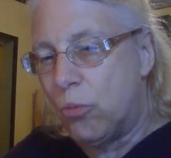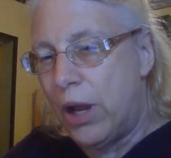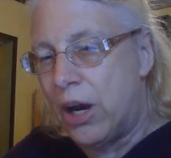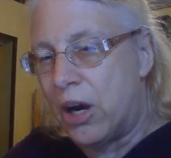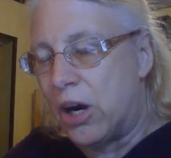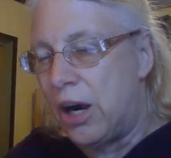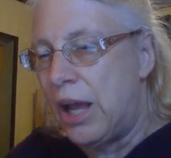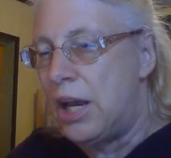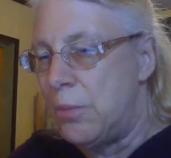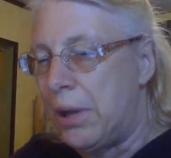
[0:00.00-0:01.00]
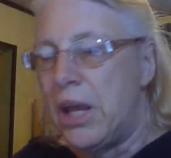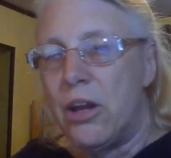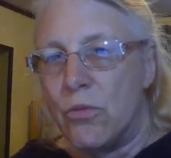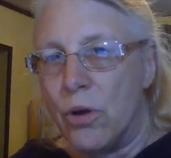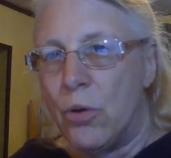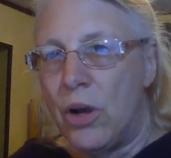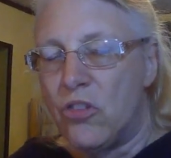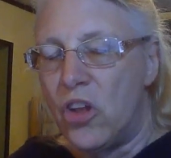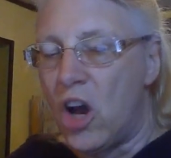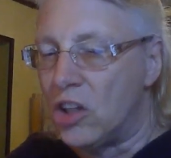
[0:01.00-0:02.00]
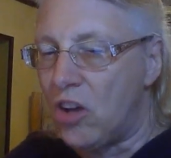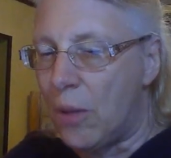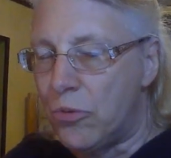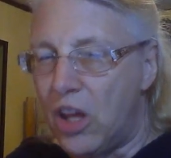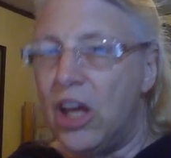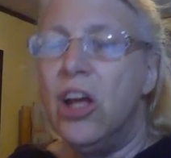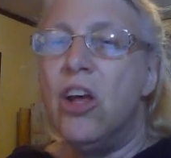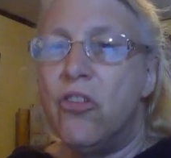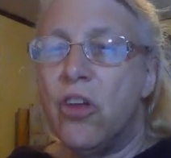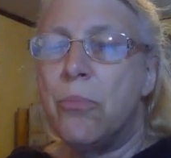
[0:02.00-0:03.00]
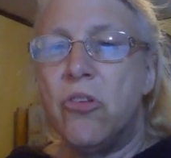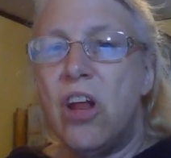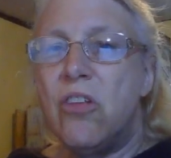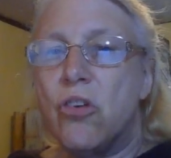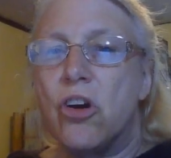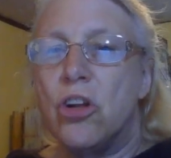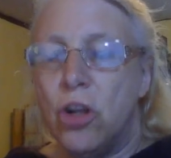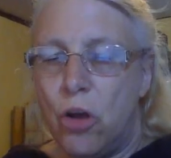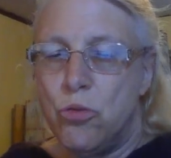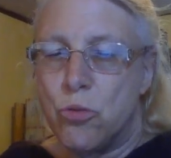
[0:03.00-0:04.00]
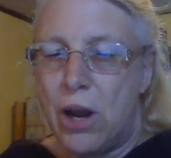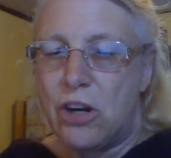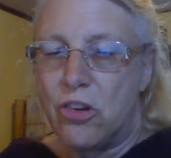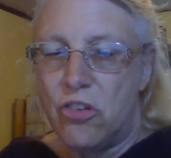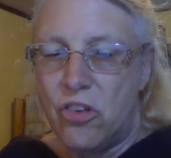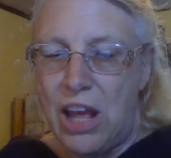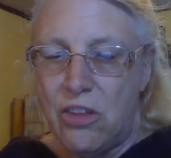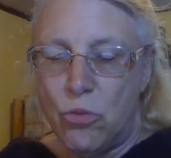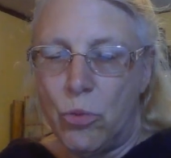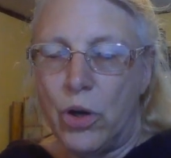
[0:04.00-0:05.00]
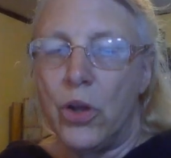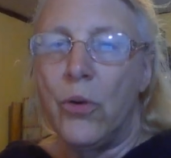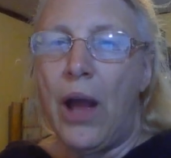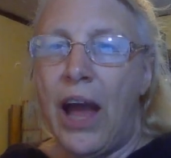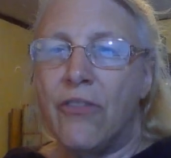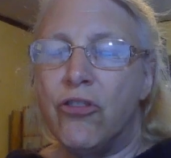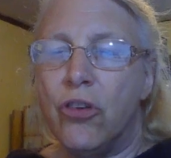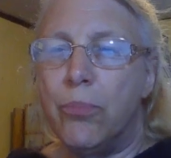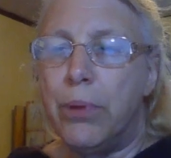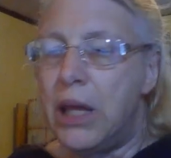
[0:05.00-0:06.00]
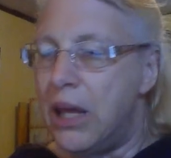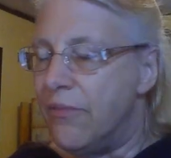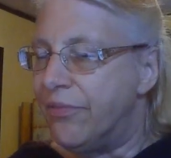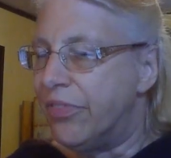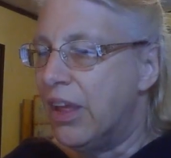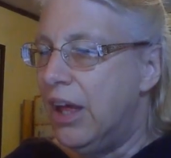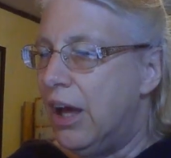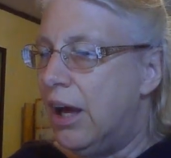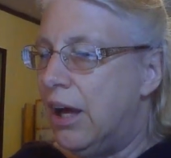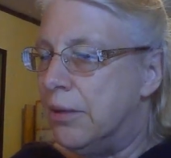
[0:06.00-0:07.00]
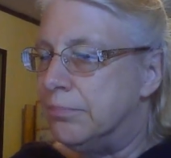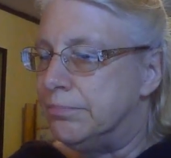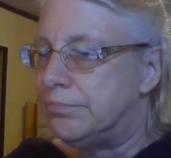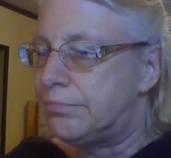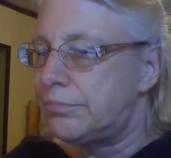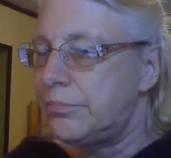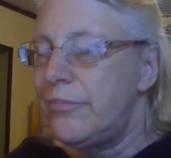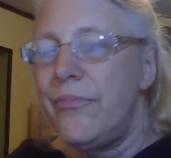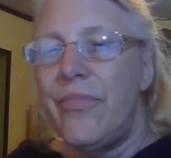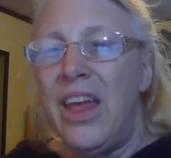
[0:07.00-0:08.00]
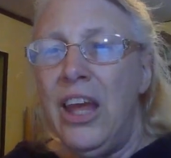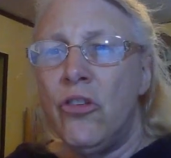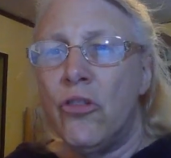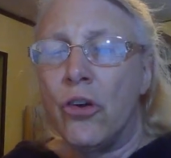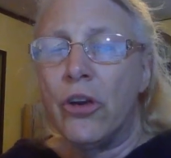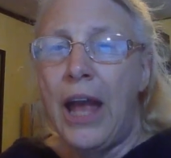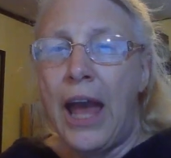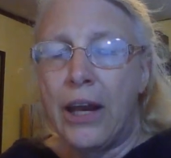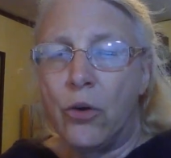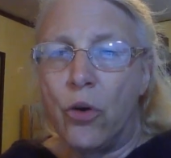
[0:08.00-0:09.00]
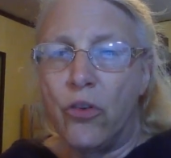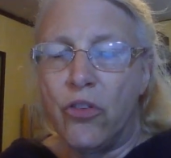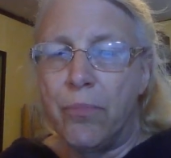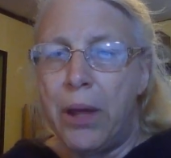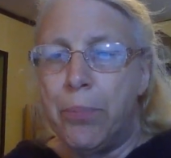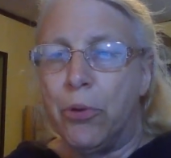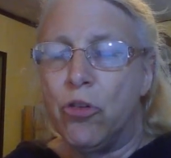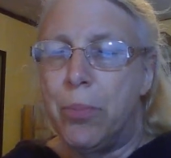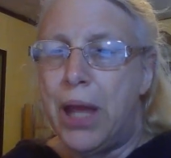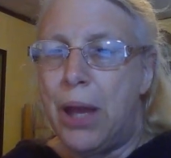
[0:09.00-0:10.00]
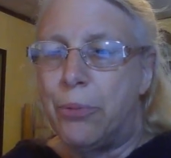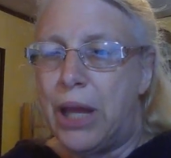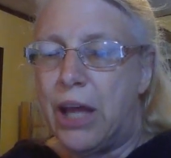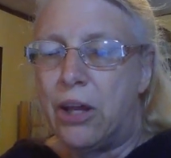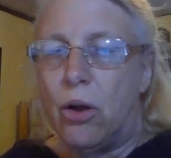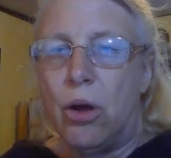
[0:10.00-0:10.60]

where anybody can request the autopsy. Some states are closed record states where you have to be in certain categories of people to be able to get